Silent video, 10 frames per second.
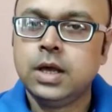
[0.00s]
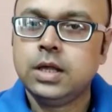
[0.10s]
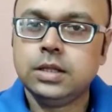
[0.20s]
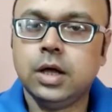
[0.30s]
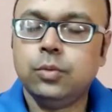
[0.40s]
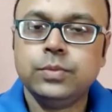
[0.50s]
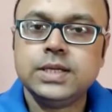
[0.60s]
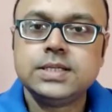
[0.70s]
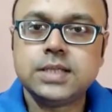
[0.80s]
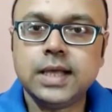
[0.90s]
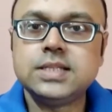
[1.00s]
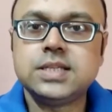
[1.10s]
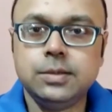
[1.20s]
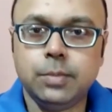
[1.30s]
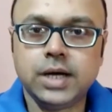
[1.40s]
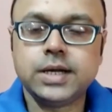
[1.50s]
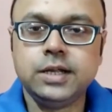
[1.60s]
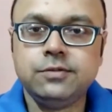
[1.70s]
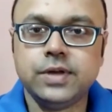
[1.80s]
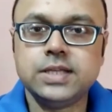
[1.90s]
Now, sales and
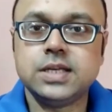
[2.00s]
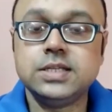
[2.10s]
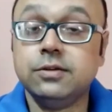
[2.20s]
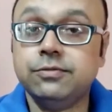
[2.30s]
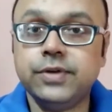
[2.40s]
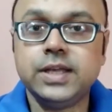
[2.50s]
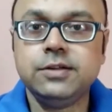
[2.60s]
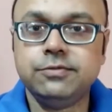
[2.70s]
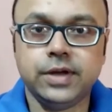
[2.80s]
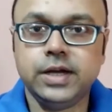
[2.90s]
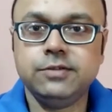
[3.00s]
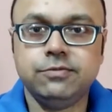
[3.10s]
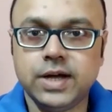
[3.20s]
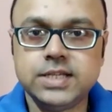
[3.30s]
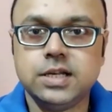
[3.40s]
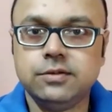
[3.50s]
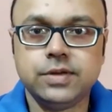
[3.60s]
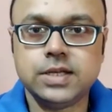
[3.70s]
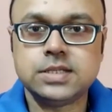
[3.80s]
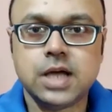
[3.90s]
marketing phase is a very vital
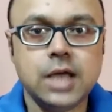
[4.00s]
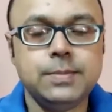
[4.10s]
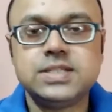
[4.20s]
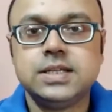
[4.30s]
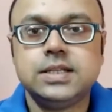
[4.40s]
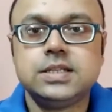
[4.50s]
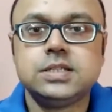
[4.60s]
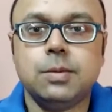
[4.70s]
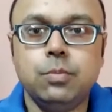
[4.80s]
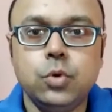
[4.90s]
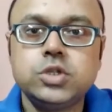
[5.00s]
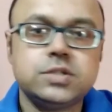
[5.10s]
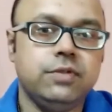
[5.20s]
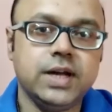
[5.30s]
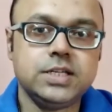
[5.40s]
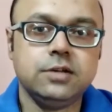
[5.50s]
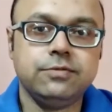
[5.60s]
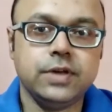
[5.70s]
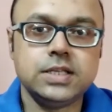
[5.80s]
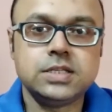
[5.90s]
phase. I must say this is the most vital
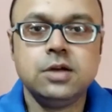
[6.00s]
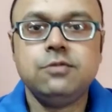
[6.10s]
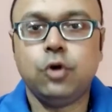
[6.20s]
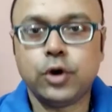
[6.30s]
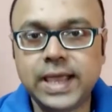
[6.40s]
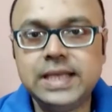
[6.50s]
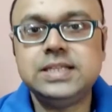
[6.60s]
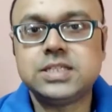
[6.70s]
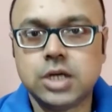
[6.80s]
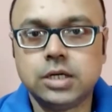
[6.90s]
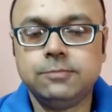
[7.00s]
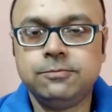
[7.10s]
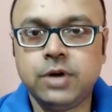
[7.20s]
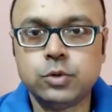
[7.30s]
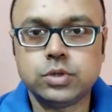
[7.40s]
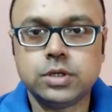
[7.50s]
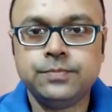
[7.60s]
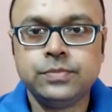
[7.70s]
phase for any startup founder.